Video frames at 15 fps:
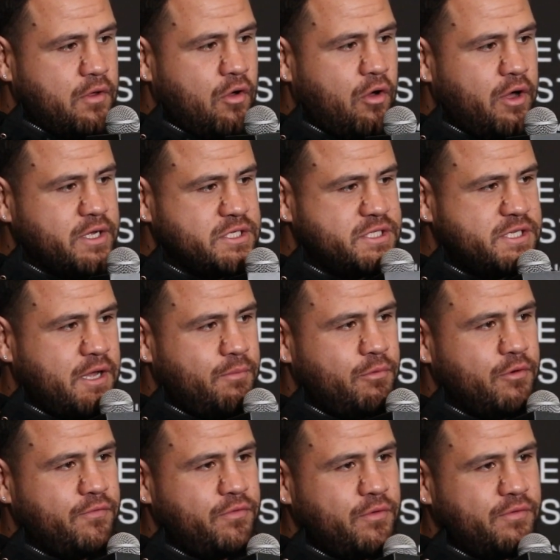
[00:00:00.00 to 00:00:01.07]
highest
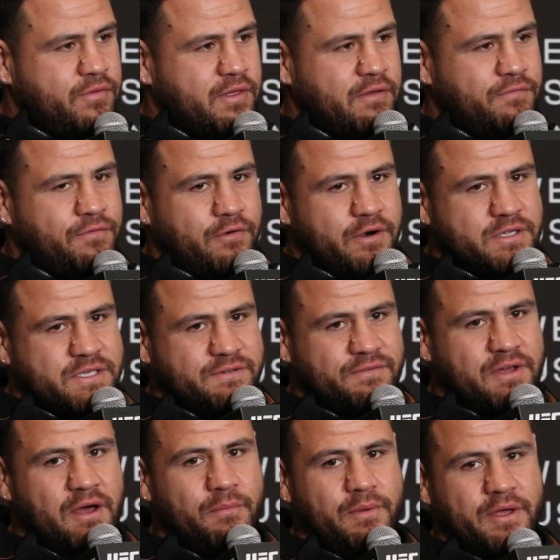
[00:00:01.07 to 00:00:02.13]
number of UFC fighters have
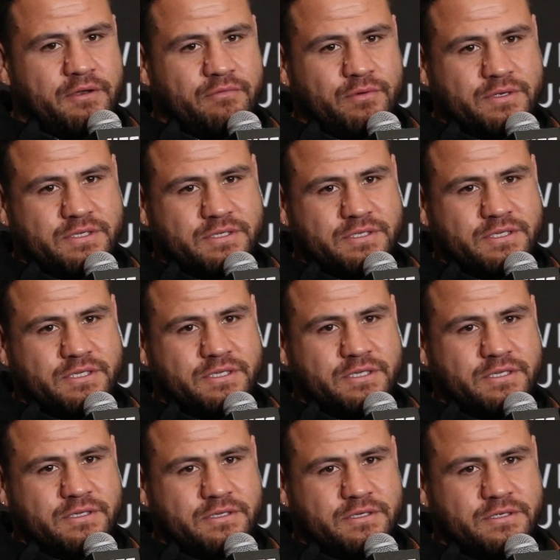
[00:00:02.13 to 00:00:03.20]
come out of Western
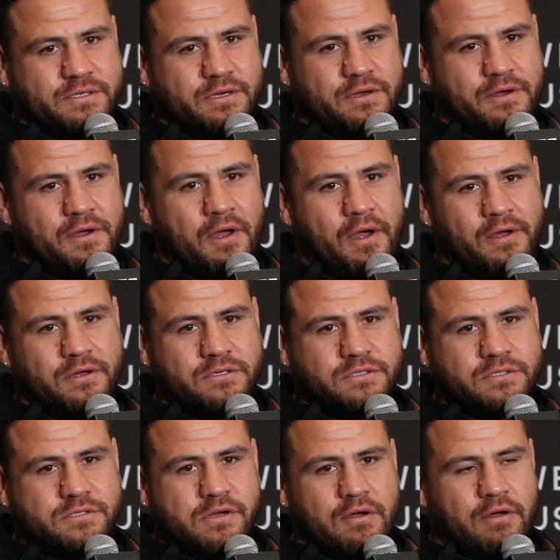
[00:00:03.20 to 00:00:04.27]
Sydney. So,
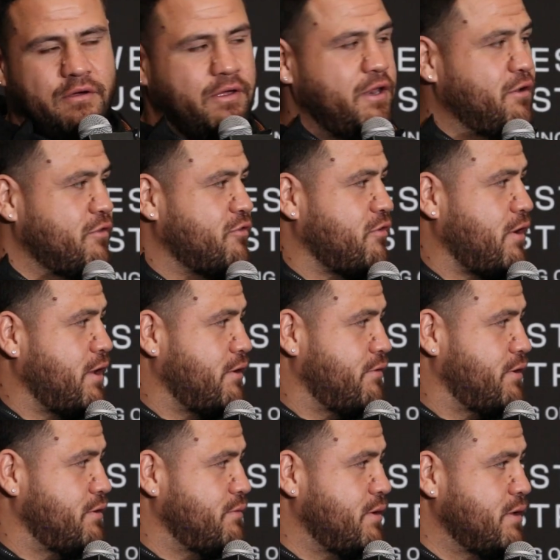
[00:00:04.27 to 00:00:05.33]
in Australia
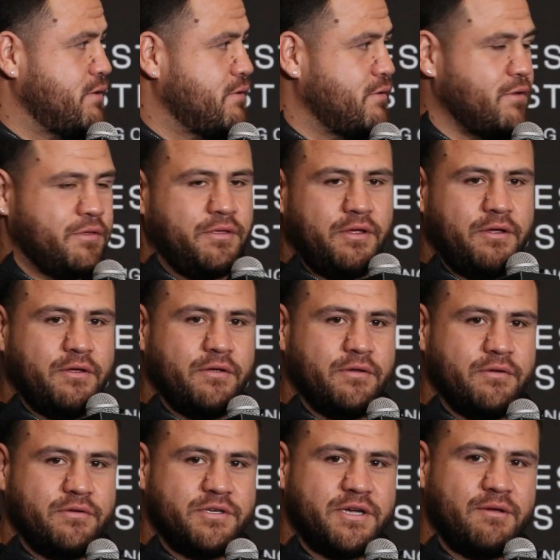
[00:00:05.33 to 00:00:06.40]
anyway, I think.
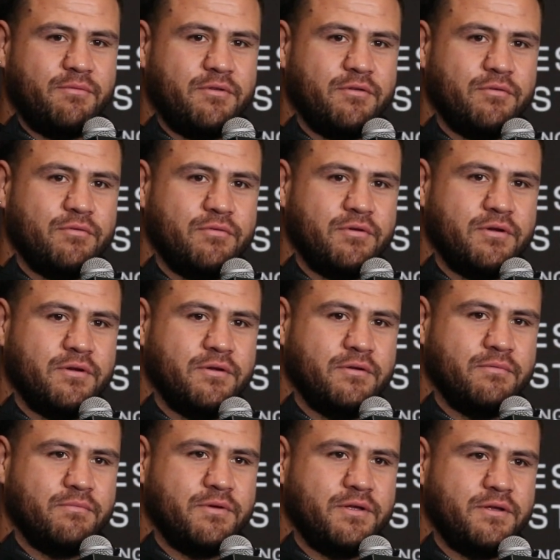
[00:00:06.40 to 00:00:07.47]
James Tahuna,
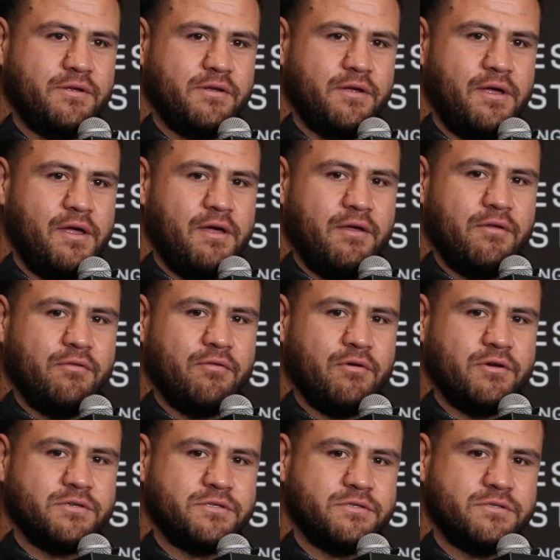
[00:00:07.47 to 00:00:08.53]
me,
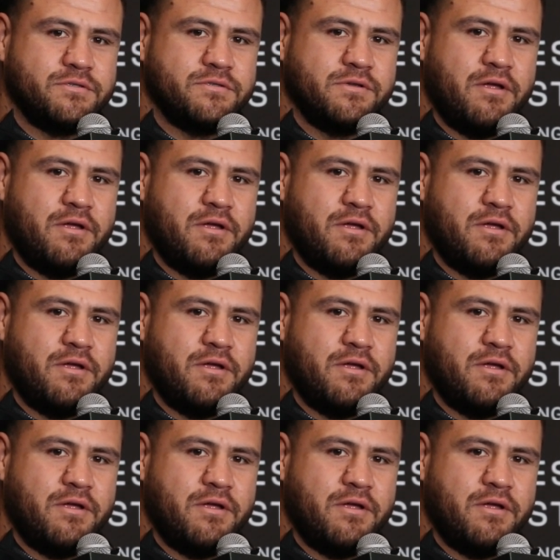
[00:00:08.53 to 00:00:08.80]
Tyson.